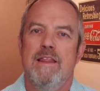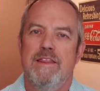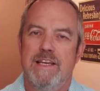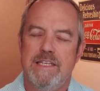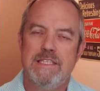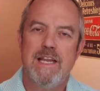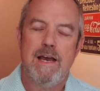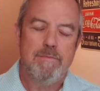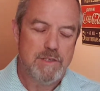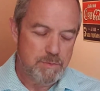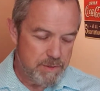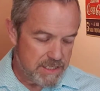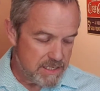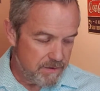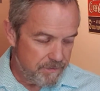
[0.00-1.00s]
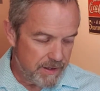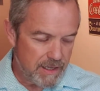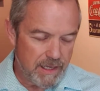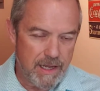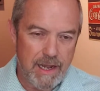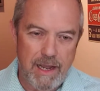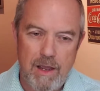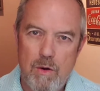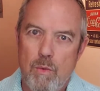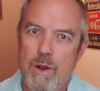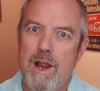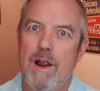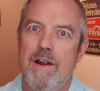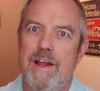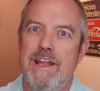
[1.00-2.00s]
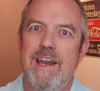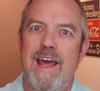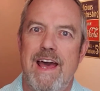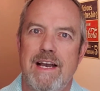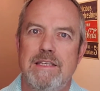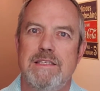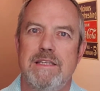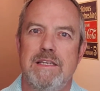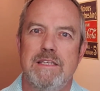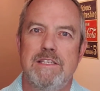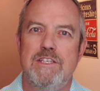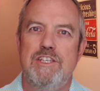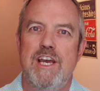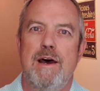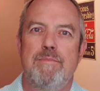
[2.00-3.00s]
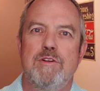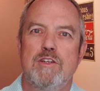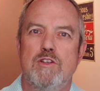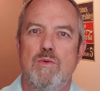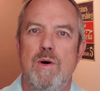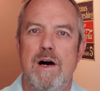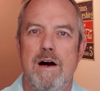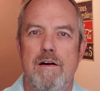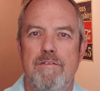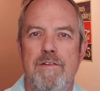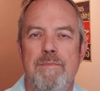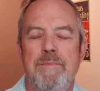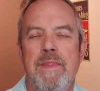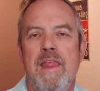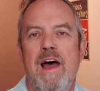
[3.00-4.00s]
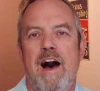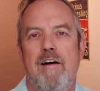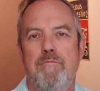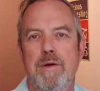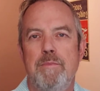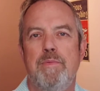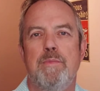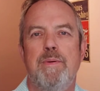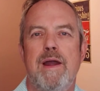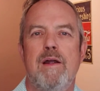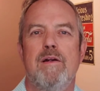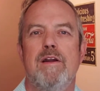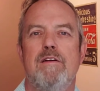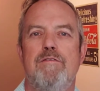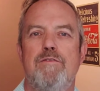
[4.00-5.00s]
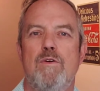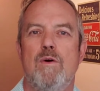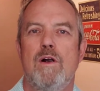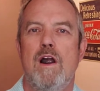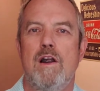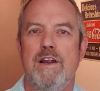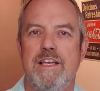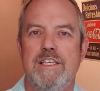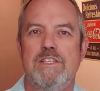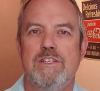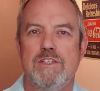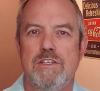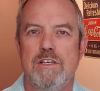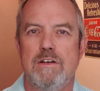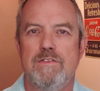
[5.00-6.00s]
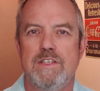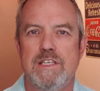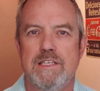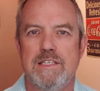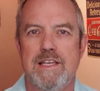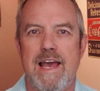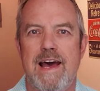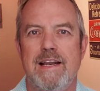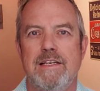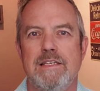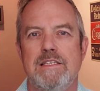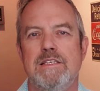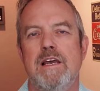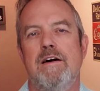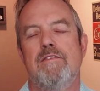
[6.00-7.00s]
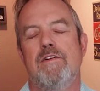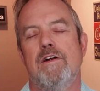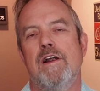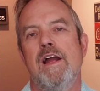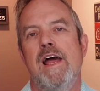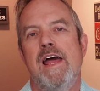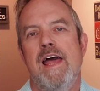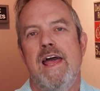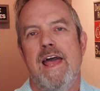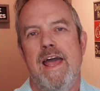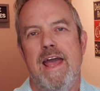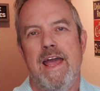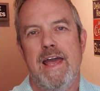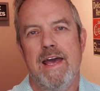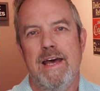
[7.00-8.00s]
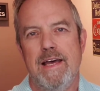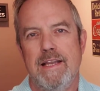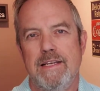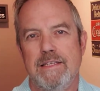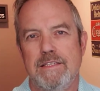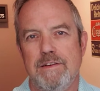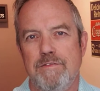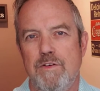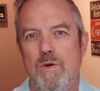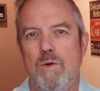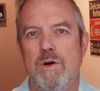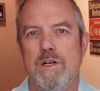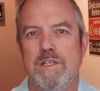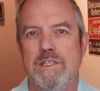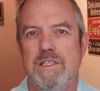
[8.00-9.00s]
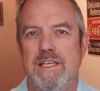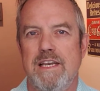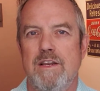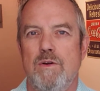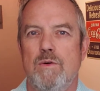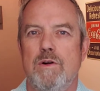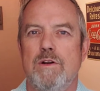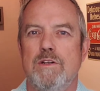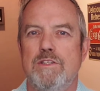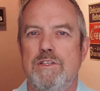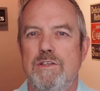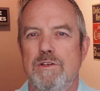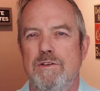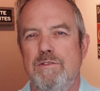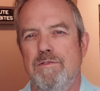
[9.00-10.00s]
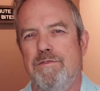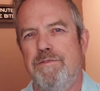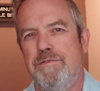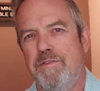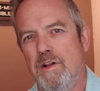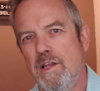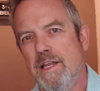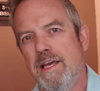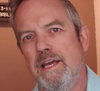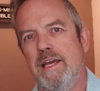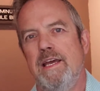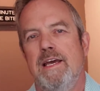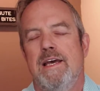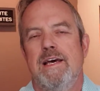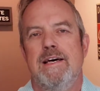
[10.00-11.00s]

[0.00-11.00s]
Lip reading: This time specifically, we are in Exodus chapter 12. I've been preparing for our Easter services at Discover, and of course, in order to fully